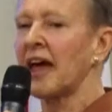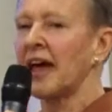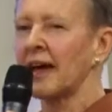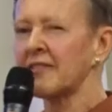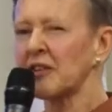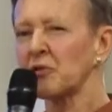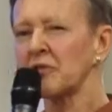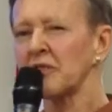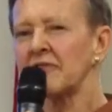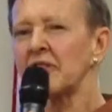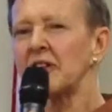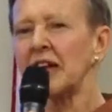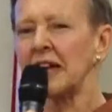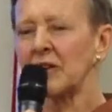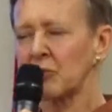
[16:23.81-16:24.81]
And this was a
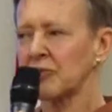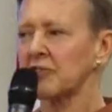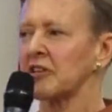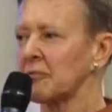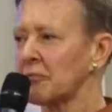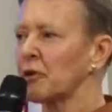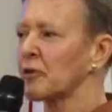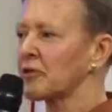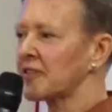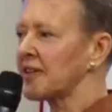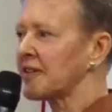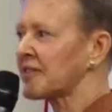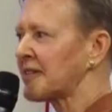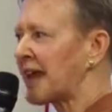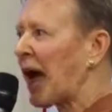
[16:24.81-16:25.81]
very interesting
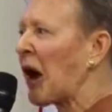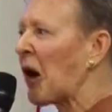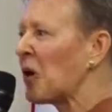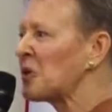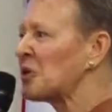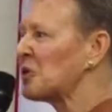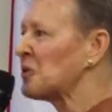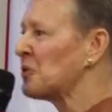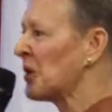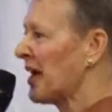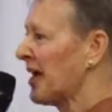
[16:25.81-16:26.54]
process in how you